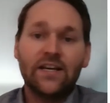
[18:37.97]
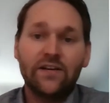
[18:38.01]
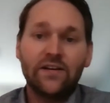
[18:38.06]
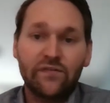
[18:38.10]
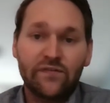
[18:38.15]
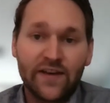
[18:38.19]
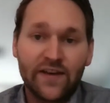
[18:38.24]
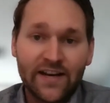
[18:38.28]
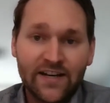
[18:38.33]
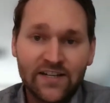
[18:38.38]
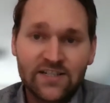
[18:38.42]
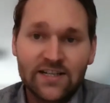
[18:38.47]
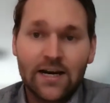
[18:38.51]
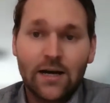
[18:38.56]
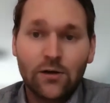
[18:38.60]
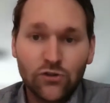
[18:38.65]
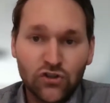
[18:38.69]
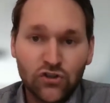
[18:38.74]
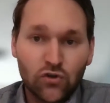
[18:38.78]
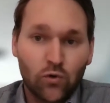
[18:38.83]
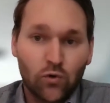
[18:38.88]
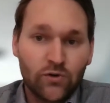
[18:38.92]
In fact,
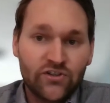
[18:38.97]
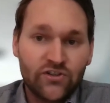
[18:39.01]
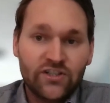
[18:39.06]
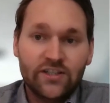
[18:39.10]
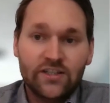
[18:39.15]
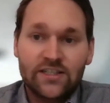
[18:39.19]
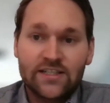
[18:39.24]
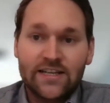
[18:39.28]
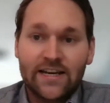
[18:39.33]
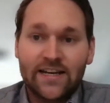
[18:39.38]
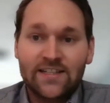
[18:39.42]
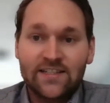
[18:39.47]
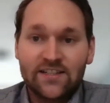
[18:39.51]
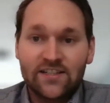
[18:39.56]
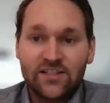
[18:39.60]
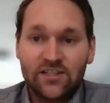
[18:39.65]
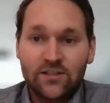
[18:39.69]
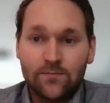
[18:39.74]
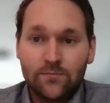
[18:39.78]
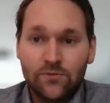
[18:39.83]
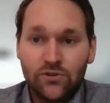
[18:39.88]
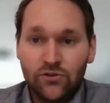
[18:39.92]
outsourcing the tax
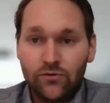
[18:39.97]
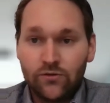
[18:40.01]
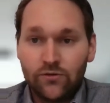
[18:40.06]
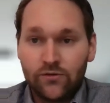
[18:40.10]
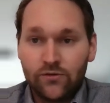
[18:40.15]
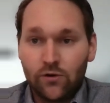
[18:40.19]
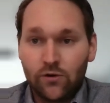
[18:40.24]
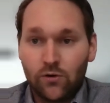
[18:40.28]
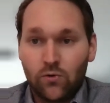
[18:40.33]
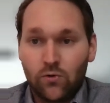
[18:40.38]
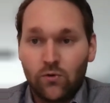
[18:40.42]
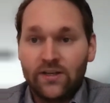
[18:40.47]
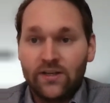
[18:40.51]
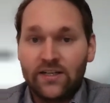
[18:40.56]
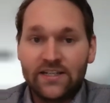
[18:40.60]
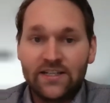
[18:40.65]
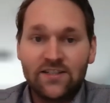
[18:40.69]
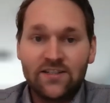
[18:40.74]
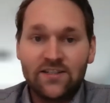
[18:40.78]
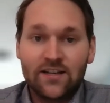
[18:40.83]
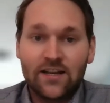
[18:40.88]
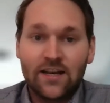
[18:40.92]
system to local
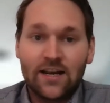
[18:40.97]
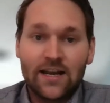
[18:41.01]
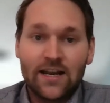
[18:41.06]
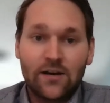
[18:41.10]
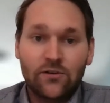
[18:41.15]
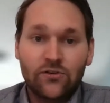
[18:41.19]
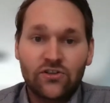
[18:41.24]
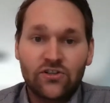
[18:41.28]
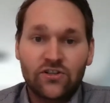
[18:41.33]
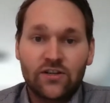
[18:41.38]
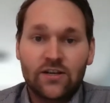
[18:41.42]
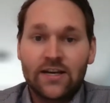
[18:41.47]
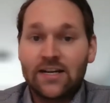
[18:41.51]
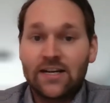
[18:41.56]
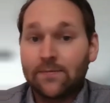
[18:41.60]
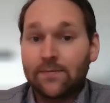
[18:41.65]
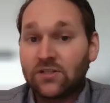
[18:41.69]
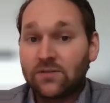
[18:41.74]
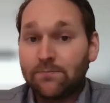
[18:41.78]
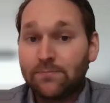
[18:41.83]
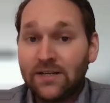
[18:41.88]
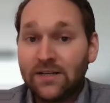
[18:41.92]
elites allowed
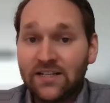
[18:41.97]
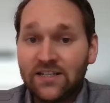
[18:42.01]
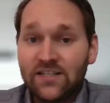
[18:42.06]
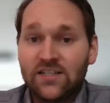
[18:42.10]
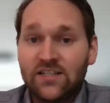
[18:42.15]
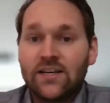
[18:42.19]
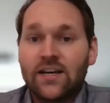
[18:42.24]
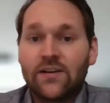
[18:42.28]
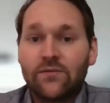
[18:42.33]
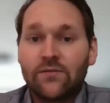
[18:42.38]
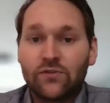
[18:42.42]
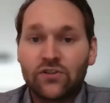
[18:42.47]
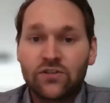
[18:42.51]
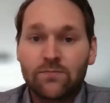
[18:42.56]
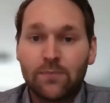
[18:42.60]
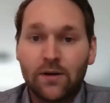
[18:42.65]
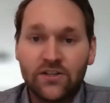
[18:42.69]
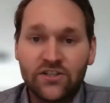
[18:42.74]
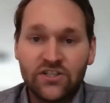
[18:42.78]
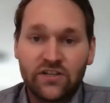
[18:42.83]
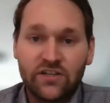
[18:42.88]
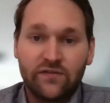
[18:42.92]
adaptability and
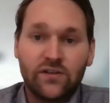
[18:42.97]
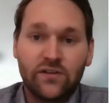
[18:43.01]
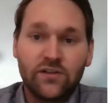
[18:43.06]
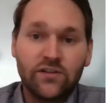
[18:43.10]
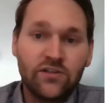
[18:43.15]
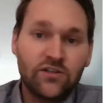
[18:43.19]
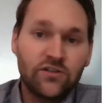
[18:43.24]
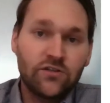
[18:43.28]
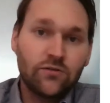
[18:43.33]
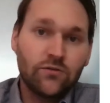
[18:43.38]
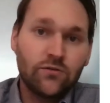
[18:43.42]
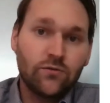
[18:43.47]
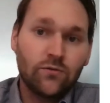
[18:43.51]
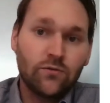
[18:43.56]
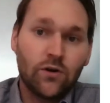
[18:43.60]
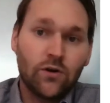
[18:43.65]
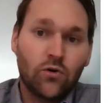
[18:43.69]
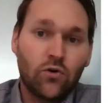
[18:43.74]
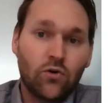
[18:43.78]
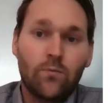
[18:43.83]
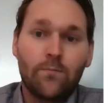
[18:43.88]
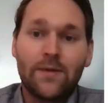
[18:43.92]
responsiveness to
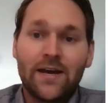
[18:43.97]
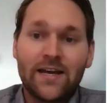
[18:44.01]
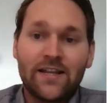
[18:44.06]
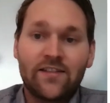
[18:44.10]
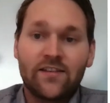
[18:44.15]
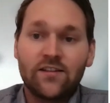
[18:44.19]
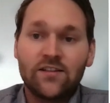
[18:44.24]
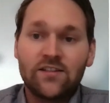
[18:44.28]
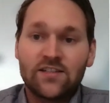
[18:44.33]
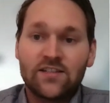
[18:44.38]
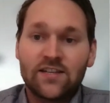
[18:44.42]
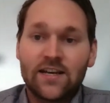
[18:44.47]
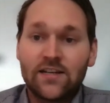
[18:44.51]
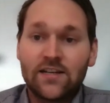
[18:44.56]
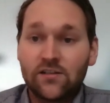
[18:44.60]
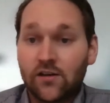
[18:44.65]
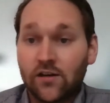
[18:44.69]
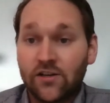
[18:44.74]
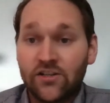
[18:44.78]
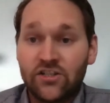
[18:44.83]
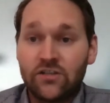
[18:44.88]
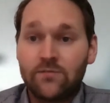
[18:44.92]
local methods
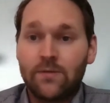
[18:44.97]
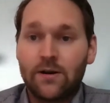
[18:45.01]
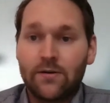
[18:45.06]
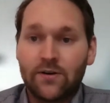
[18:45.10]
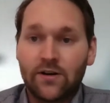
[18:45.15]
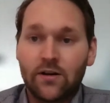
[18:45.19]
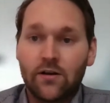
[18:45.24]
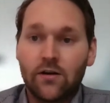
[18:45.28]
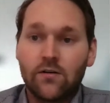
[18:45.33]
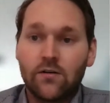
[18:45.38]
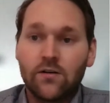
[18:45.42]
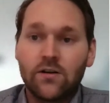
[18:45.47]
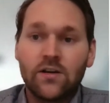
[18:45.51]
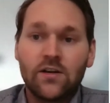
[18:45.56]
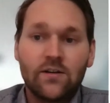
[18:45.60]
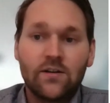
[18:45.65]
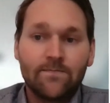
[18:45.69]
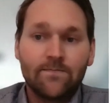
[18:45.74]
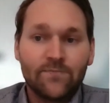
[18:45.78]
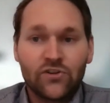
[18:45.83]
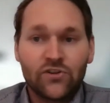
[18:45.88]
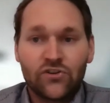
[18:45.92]
and customary law,
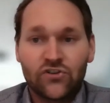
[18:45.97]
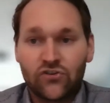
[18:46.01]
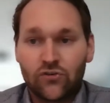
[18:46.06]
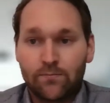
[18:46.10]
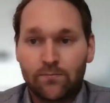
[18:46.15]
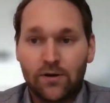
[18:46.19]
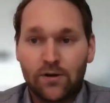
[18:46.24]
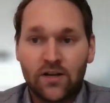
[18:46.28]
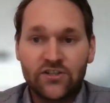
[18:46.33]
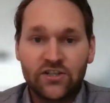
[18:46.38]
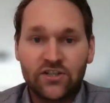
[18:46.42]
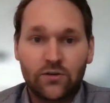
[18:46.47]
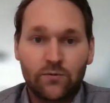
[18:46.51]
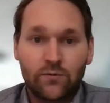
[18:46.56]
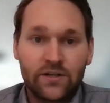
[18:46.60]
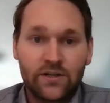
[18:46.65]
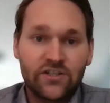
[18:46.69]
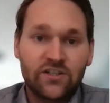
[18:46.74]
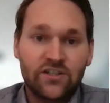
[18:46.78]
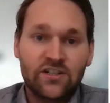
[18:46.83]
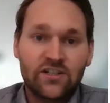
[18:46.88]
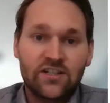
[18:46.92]
surpassing
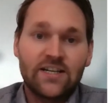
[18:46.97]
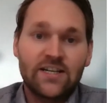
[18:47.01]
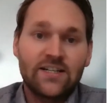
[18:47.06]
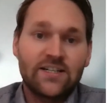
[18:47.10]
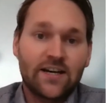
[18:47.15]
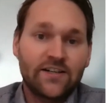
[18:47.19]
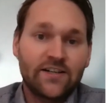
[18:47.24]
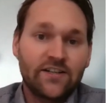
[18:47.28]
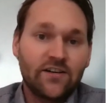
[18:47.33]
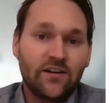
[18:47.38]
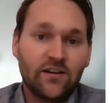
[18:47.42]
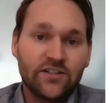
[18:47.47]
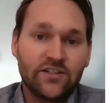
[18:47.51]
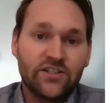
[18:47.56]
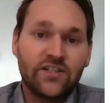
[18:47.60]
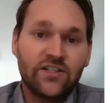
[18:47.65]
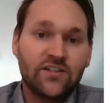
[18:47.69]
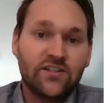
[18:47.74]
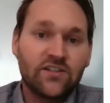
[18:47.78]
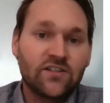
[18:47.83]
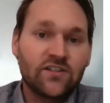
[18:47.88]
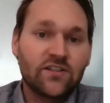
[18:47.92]
rigid state
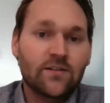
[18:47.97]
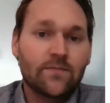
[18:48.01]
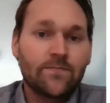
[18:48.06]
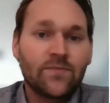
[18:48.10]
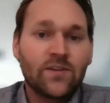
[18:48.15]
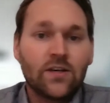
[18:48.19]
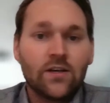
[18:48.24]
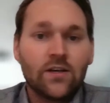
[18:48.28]
ideologies.